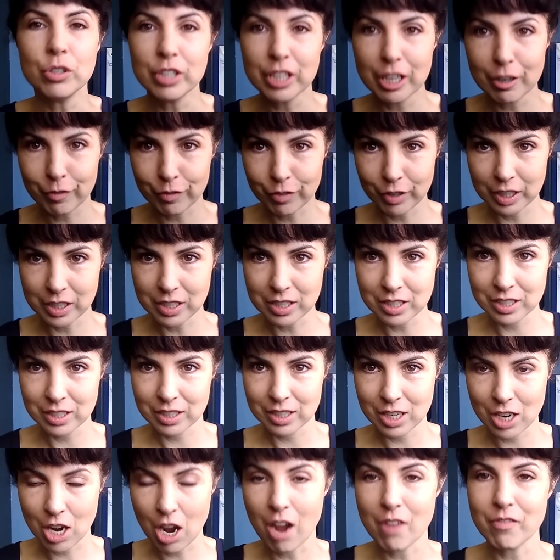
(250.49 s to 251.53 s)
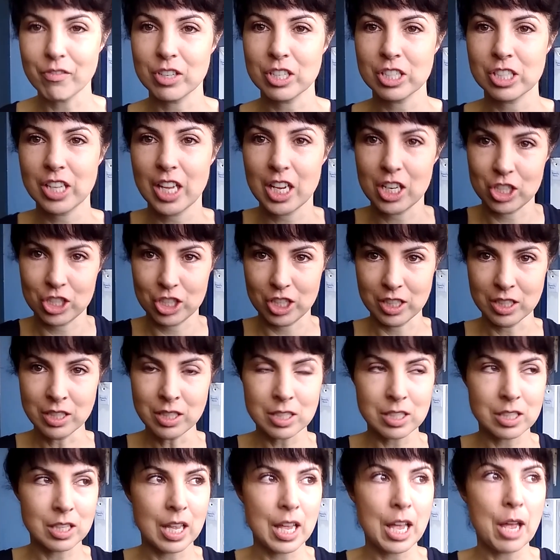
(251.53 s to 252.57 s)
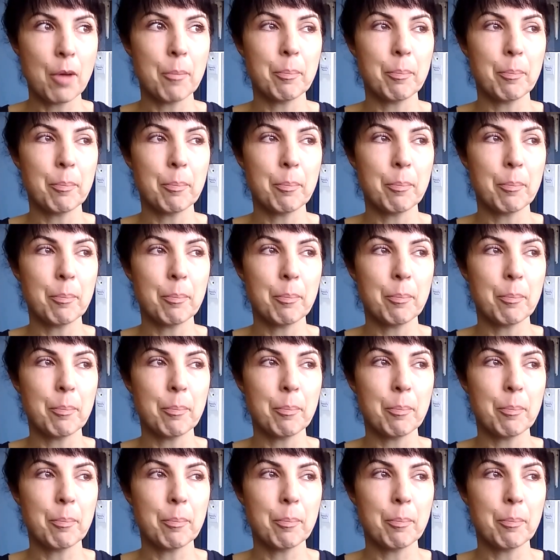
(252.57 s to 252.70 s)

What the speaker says: different conversations,